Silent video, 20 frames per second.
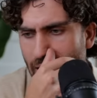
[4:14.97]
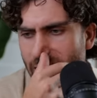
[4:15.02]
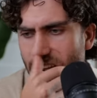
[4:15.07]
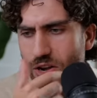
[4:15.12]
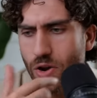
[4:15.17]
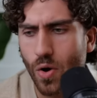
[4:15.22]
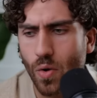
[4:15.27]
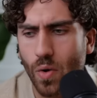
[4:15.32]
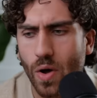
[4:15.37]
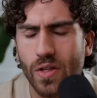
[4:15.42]
I
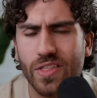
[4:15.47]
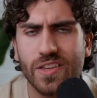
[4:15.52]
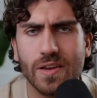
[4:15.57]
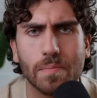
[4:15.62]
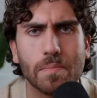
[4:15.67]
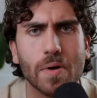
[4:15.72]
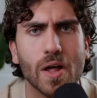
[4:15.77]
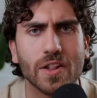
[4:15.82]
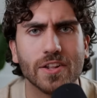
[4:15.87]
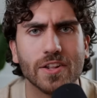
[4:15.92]
know all the
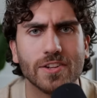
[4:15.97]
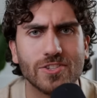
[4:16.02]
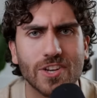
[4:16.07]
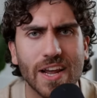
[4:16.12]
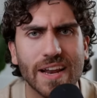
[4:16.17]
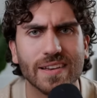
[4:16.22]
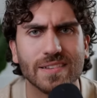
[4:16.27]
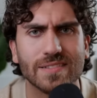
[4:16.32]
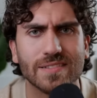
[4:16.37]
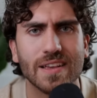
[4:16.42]

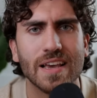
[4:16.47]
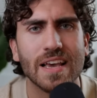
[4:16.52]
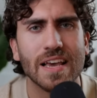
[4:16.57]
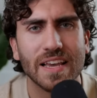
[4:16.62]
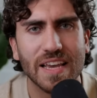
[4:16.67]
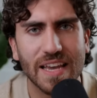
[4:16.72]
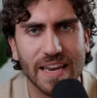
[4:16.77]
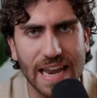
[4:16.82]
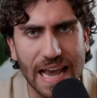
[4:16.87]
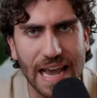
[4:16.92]
apologetics
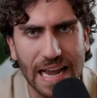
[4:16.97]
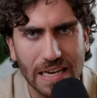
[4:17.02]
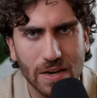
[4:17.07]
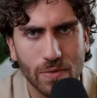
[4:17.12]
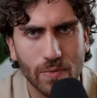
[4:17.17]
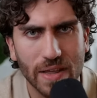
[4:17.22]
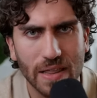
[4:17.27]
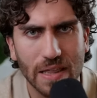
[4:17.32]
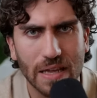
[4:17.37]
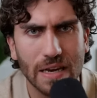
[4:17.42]

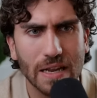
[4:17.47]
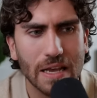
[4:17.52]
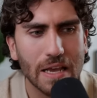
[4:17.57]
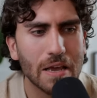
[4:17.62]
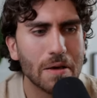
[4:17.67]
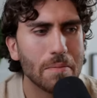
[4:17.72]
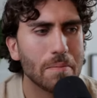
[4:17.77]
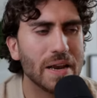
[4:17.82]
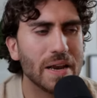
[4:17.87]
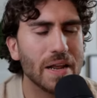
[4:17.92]
connected with it,
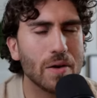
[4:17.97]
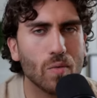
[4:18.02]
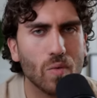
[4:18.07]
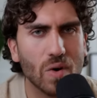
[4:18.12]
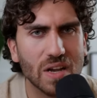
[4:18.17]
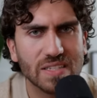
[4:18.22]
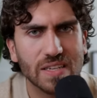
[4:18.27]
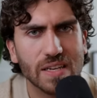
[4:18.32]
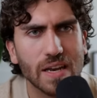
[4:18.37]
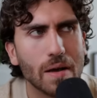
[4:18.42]
but it
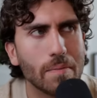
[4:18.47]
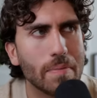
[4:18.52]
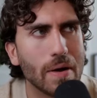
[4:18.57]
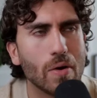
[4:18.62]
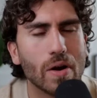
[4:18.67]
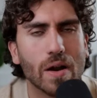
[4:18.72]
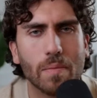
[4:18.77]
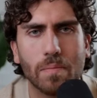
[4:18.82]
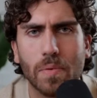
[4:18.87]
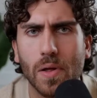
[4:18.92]
wasn't
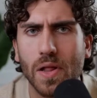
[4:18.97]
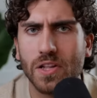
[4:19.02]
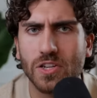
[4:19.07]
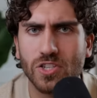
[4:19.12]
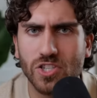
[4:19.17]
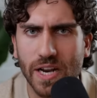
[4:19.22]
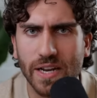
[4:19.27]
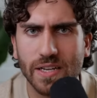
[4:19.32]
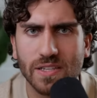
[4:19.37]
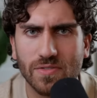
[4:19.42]
about
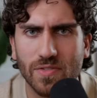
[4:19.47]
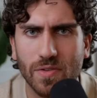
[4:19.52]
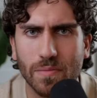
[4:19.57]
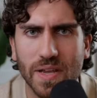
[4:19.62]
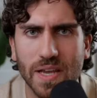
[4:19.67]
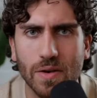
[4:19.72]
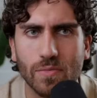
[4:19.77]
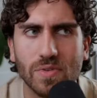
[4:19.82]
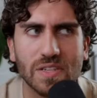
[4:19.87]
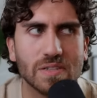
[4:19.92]
apologetics for
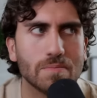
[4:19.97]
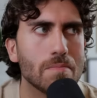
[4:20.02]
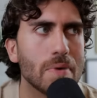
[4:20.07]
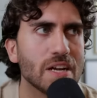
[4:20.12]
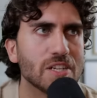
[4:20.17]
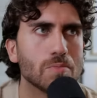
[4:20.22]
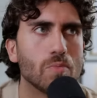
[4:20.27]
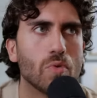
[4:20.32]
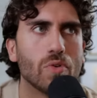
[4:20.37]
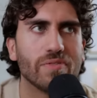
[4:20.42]
me. It was
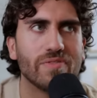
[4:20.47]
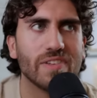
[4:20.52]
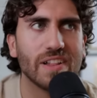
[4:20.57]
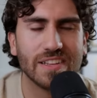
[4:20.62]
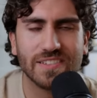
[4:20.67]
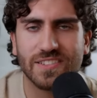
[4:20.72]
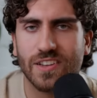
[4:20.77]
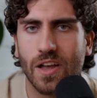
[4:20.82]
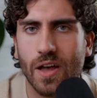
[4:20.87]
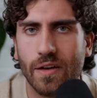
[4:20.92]
much more
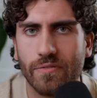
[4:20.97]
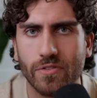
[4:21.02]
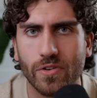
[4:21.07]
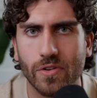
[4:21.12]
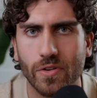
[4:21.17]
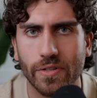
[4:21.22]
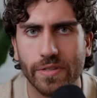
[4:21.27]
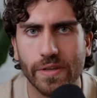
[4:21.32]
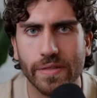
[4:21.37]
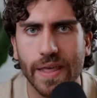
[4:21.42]

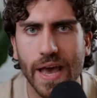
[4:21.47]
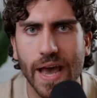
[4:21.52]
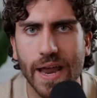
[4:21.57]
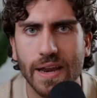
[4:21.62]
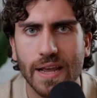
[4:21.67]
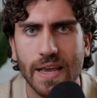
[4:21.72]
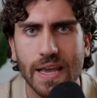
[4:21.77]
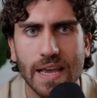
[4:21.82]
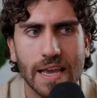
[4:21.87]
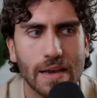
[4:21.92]
philosophical than
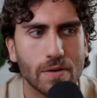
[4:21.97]
that.